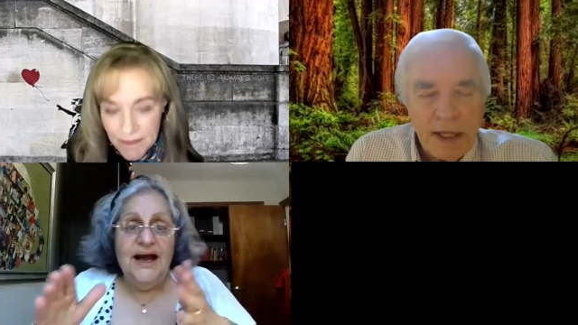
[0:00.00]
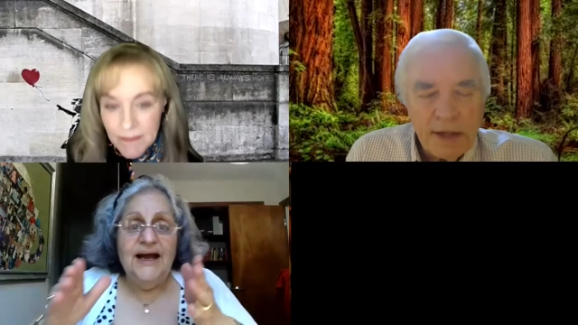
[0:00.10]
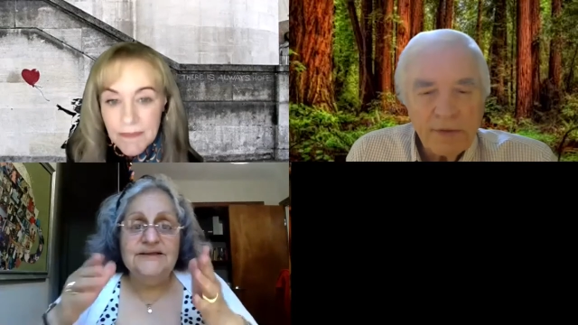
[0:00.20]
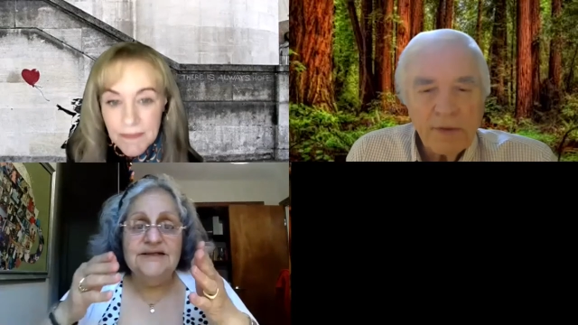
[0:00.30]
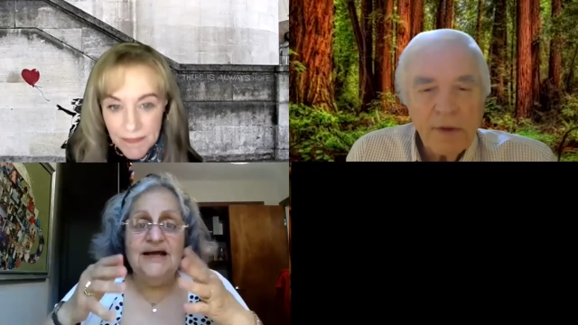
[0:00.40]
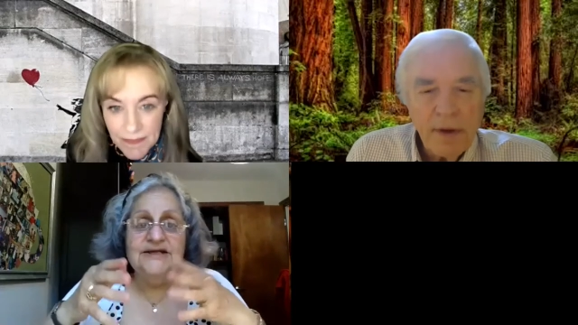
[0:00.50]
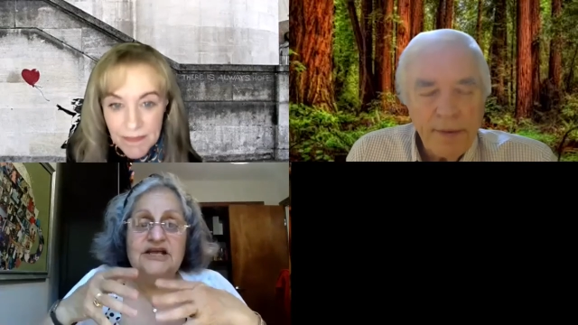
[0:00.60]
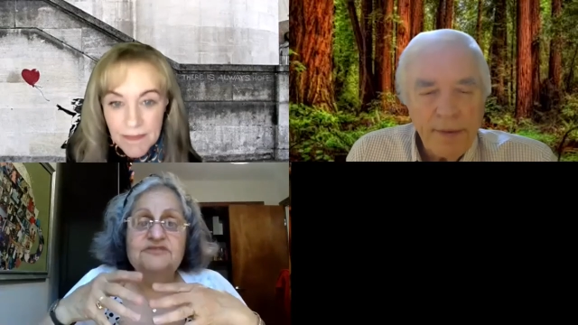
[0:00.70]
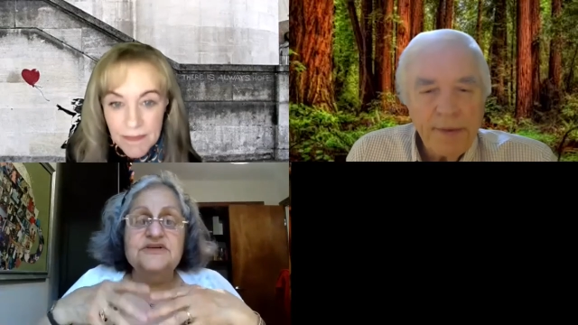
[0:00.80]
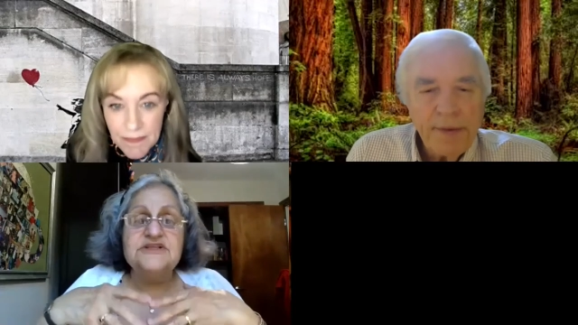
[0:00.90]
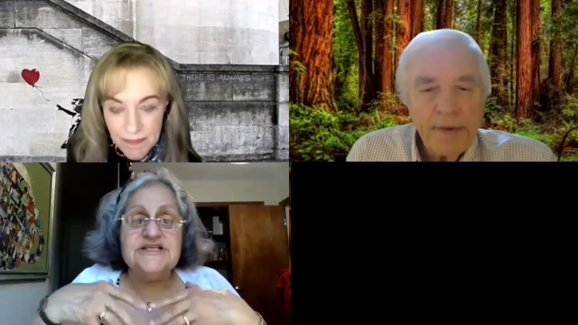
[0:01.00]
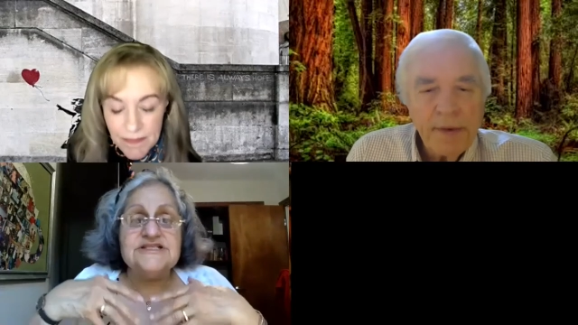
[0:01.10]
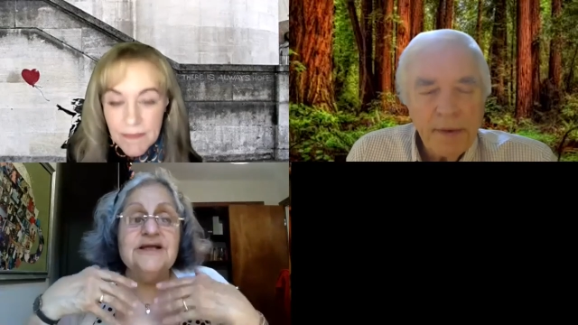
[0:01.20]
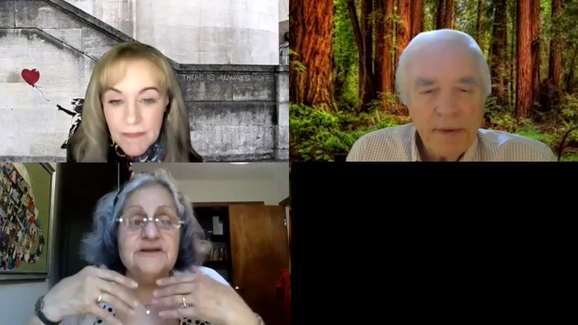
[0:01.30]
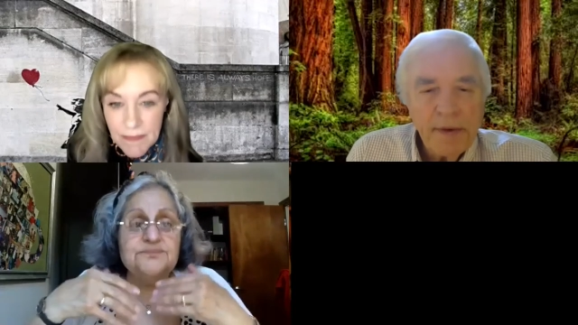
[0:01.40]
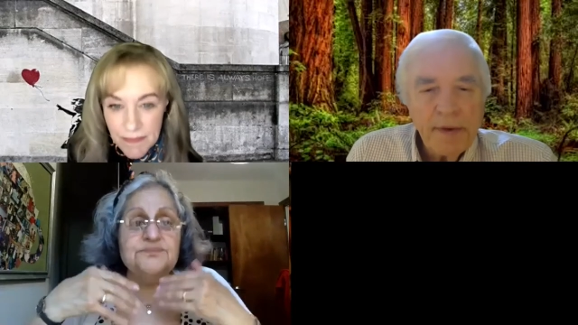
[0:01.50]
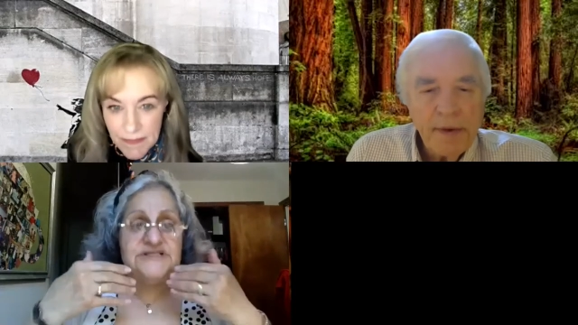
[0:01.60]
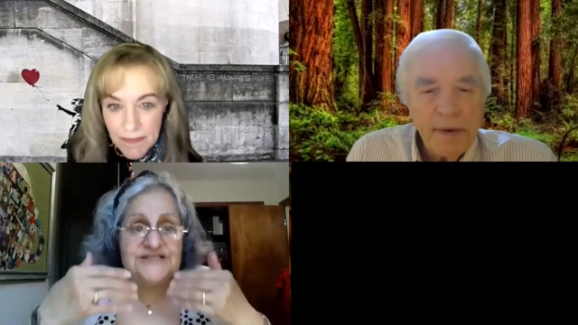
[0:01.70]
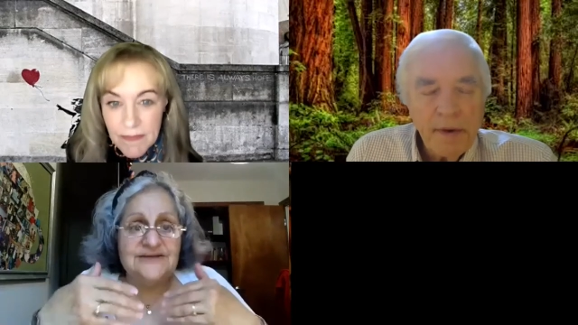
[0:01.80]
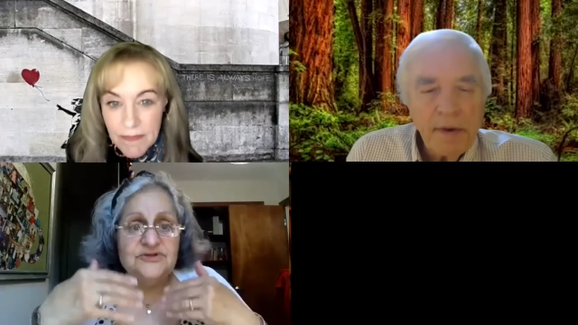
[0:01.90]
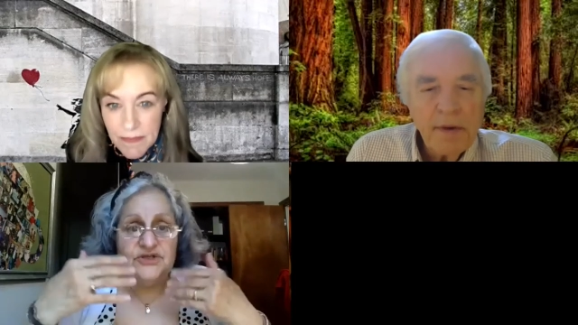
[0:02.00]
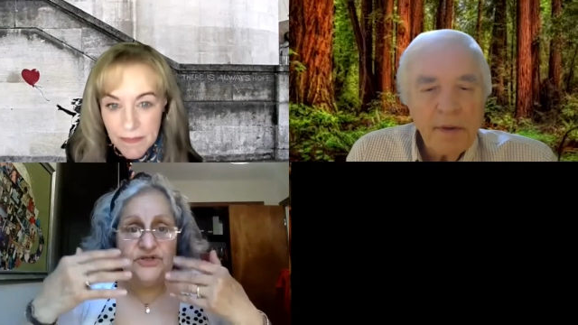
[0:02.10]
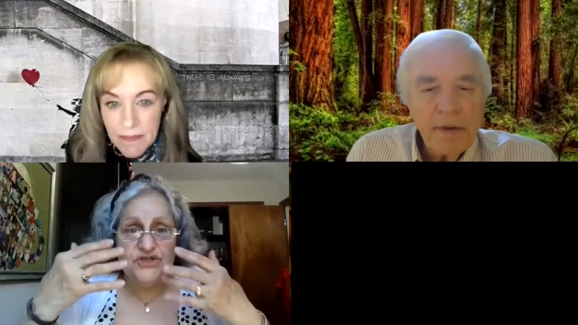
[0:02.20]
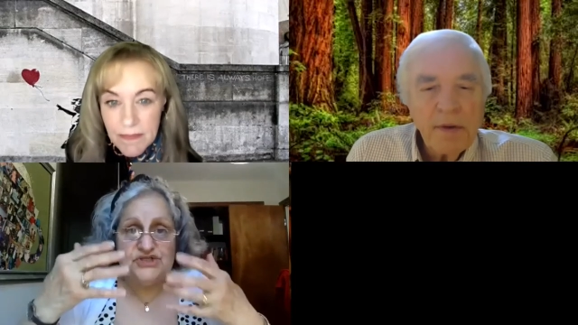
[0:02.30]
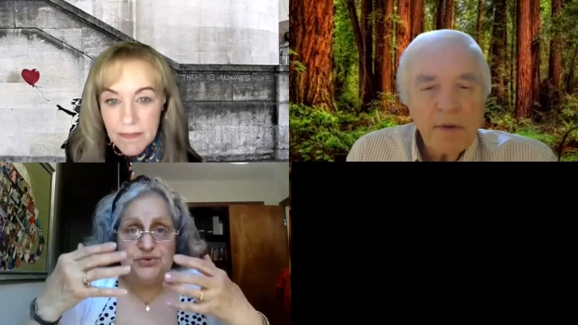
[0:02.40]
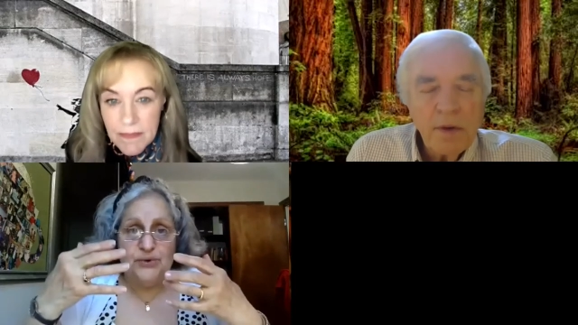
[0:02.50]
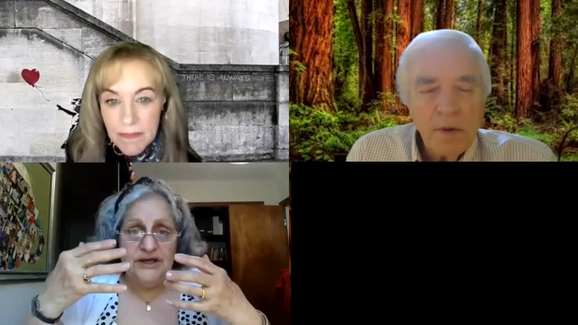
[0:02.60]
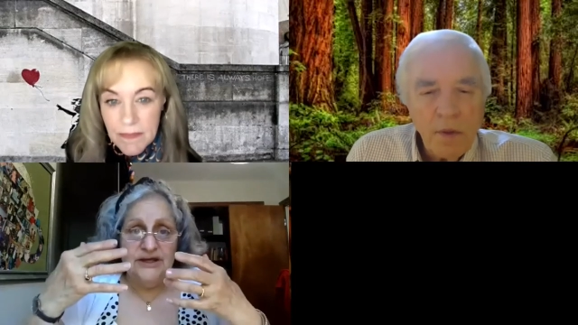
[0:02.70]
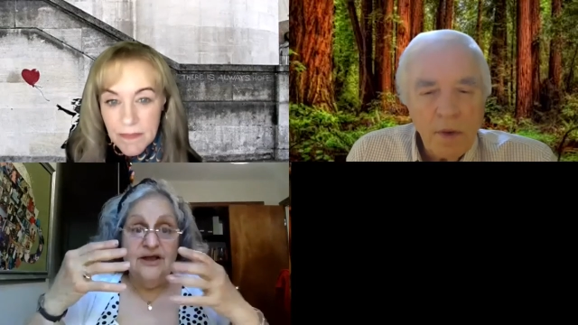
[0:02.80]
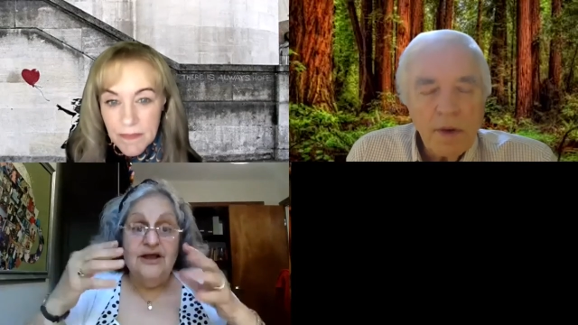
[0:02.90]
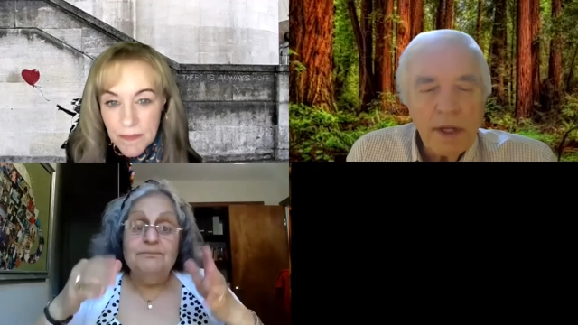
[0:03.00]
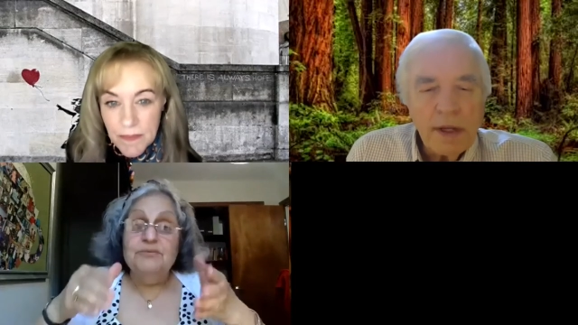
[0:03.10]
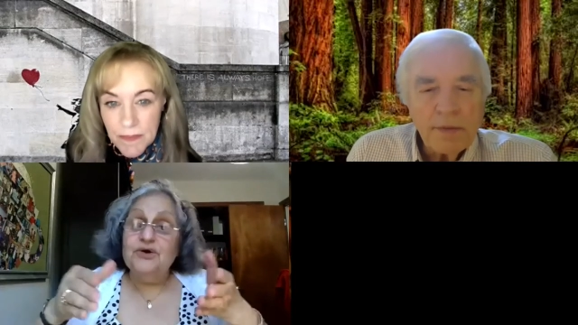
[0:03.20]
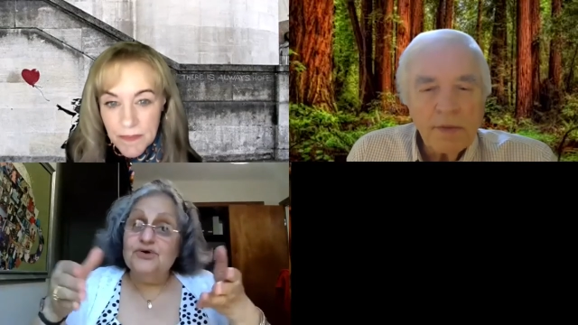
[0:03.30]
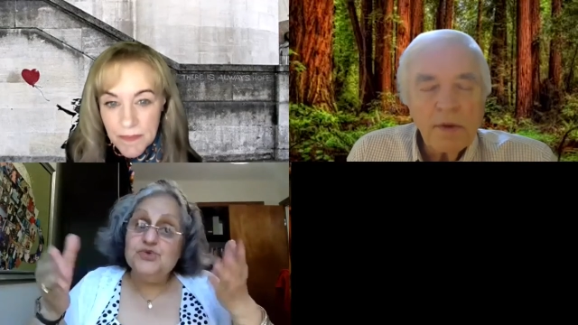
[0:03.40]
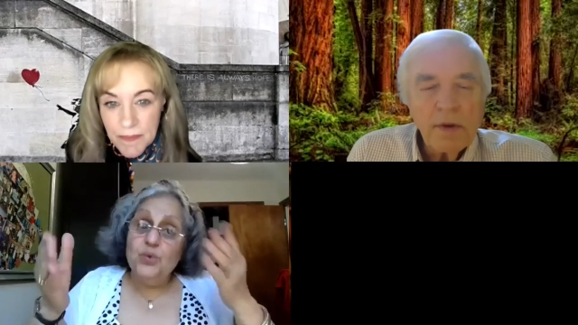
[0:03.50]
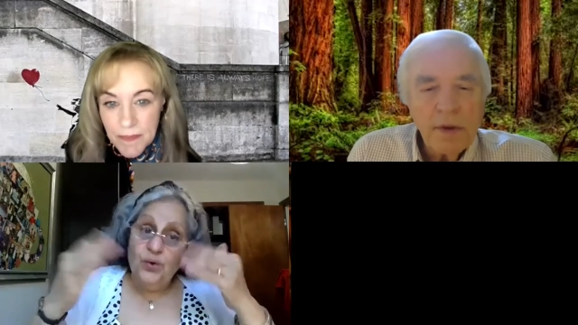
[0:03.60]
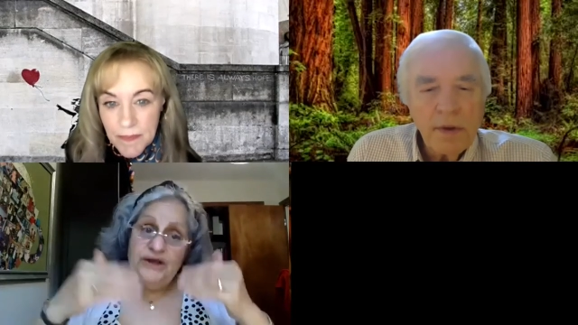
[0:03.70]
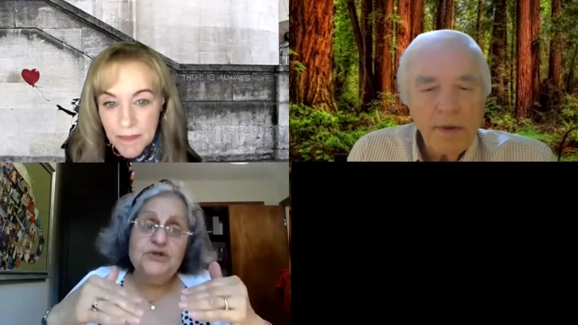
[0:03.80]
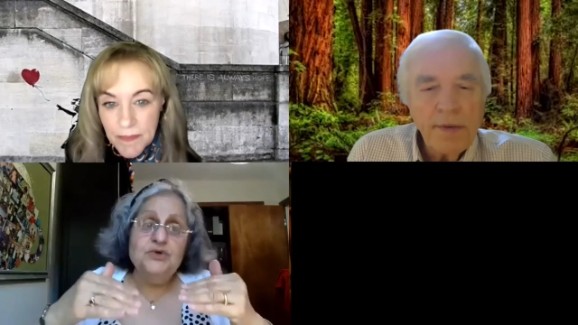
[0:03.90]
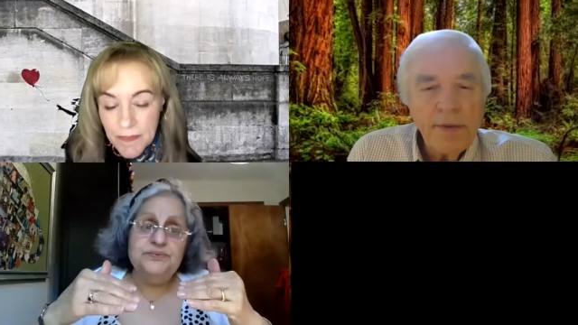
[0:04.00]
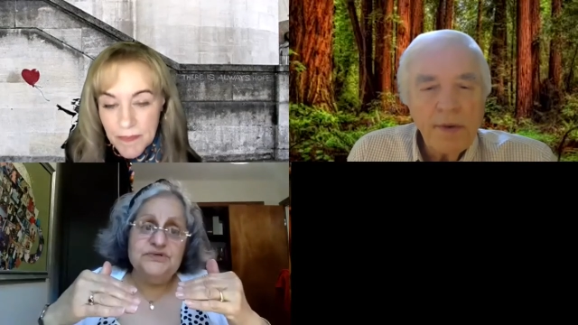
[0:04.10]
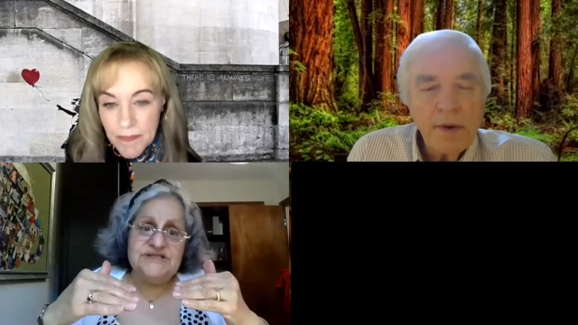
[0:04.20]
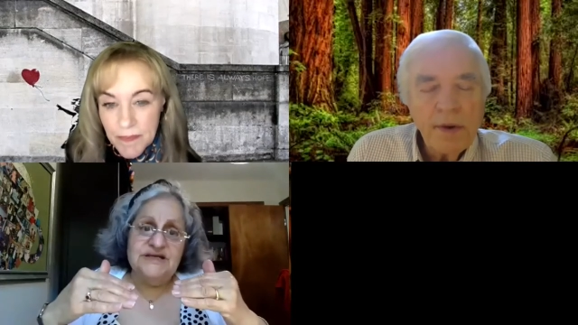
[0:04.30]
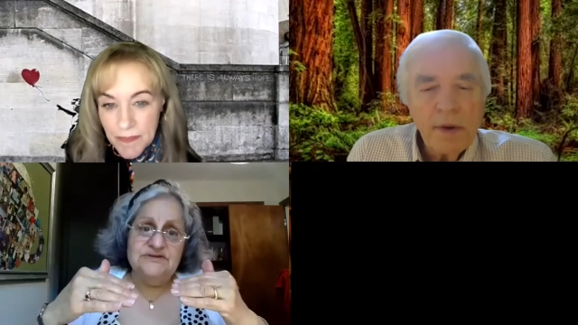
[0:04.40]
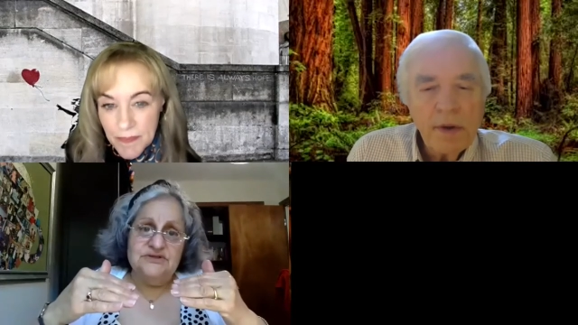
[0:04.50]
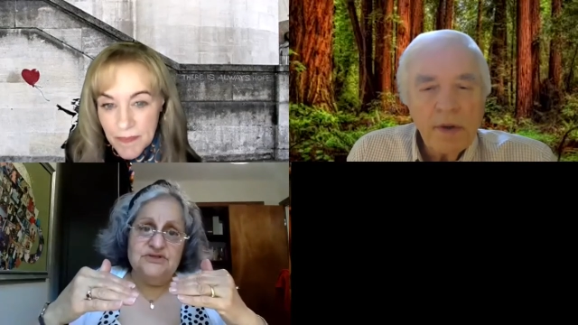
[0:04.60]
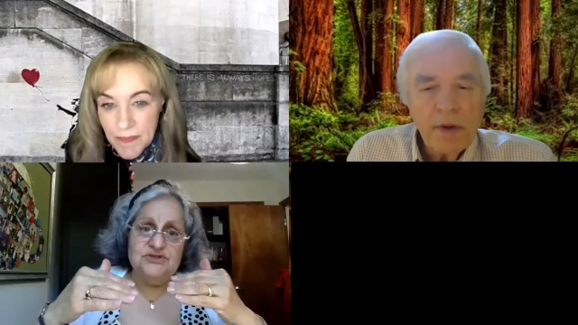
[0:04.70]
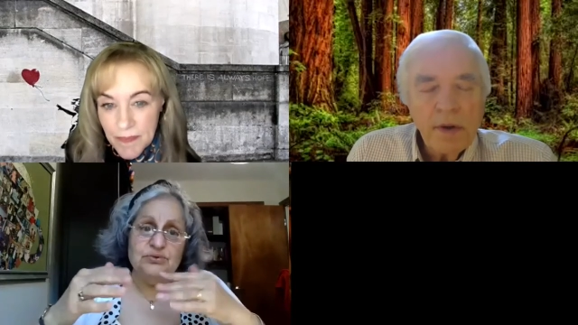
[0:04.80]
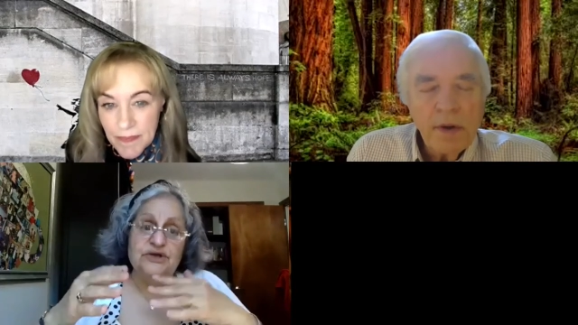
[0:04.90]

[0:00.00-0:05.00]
Speaker 1: And if it is not presented this way, because when you present it this way,